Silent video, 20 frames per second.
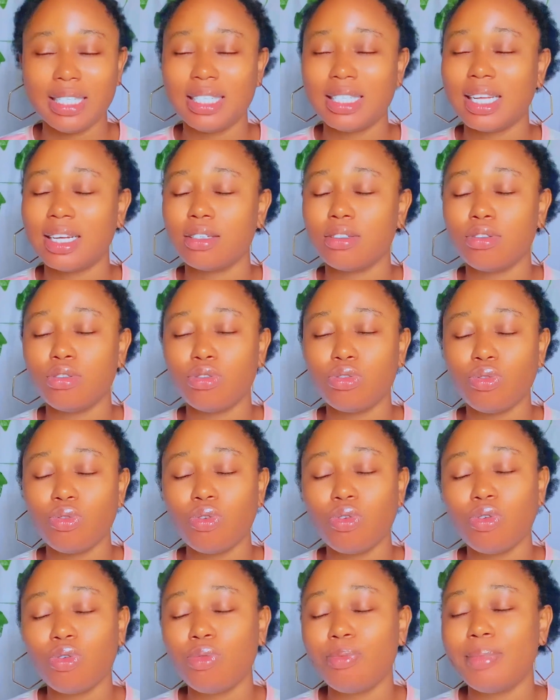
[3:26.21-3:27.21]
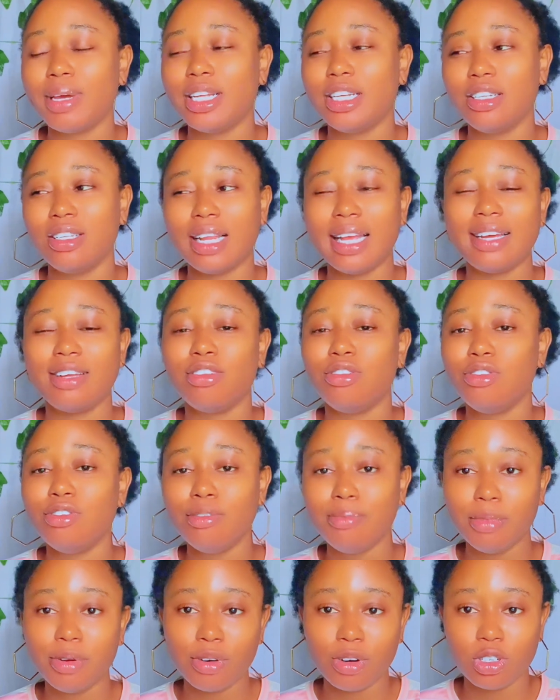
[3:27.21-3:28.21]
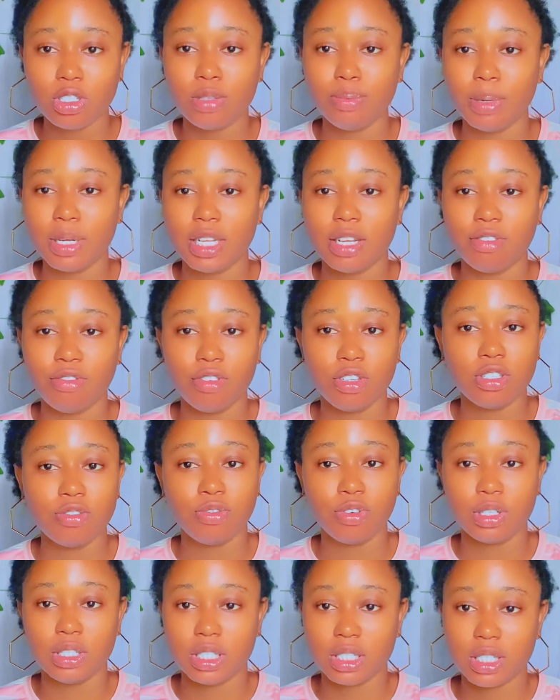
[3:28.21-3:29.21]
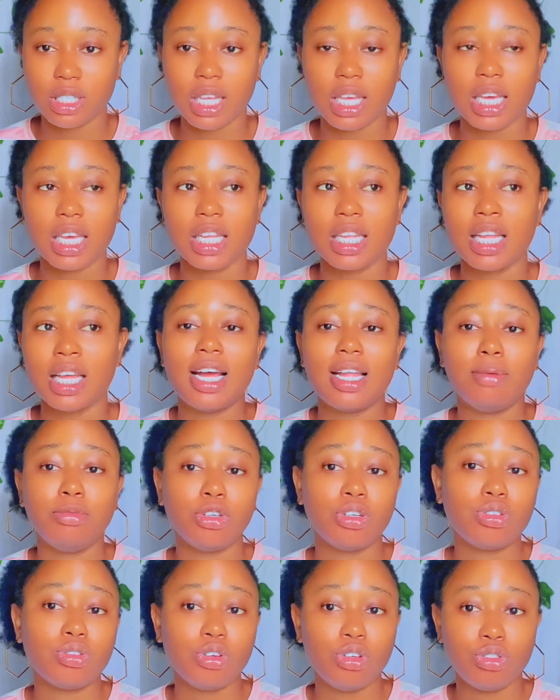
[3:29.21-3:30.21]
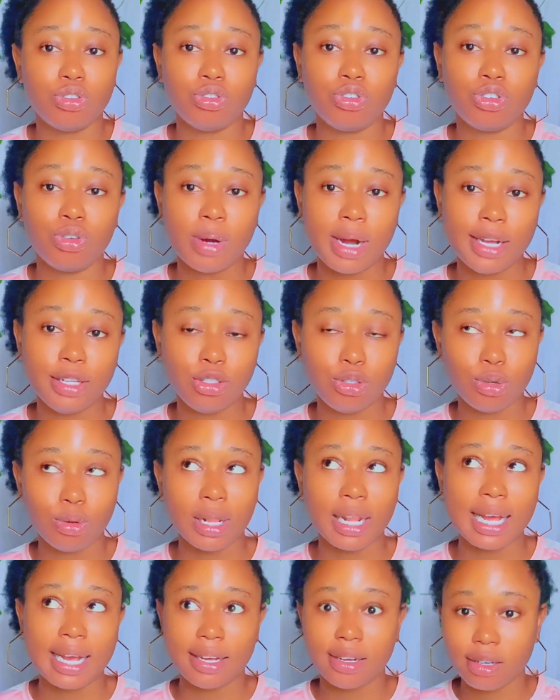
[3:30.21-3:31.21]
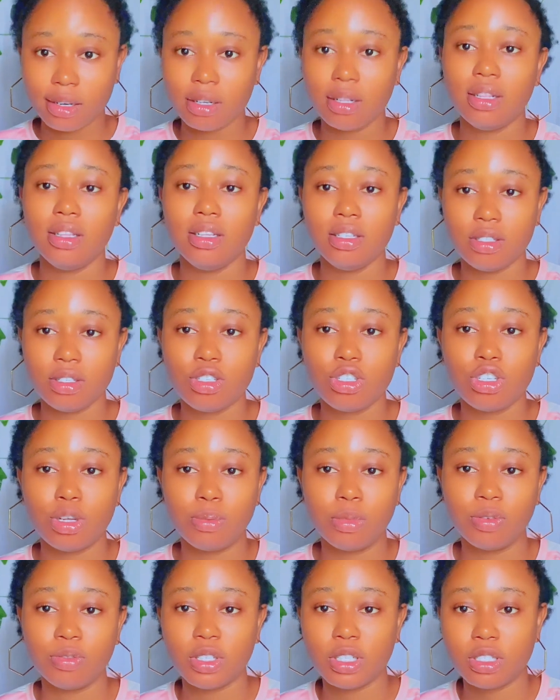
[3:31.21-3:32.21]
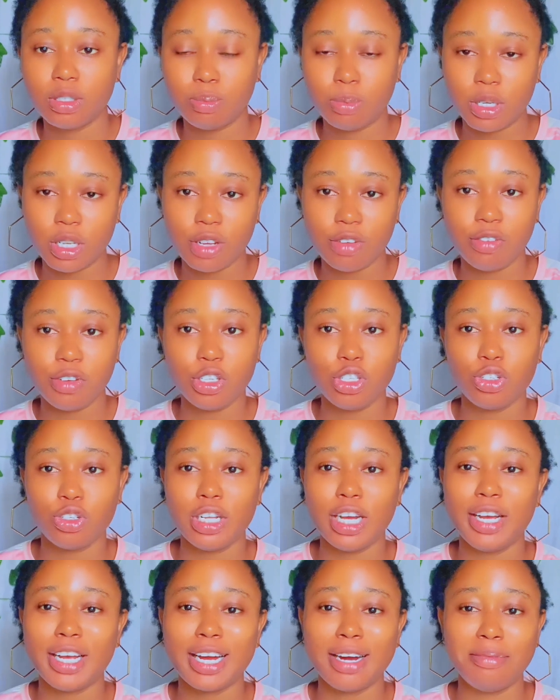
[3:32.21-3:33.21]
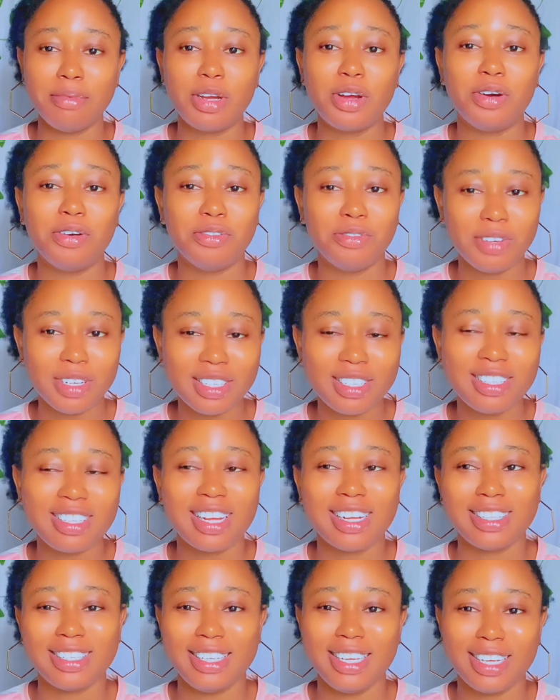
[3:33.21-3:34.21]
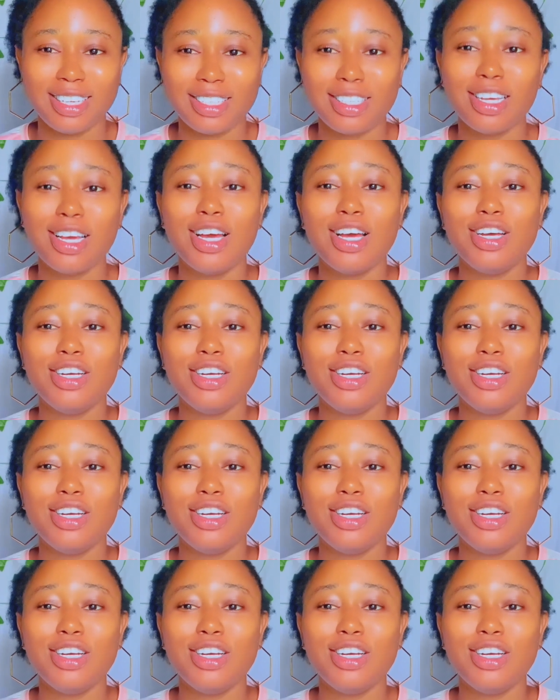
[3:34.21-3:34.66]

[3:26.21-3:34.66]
It has so many, like, numerous benefits for the skin, and I'm just going to try to like list some of those benefits so that you can be convinced that yes,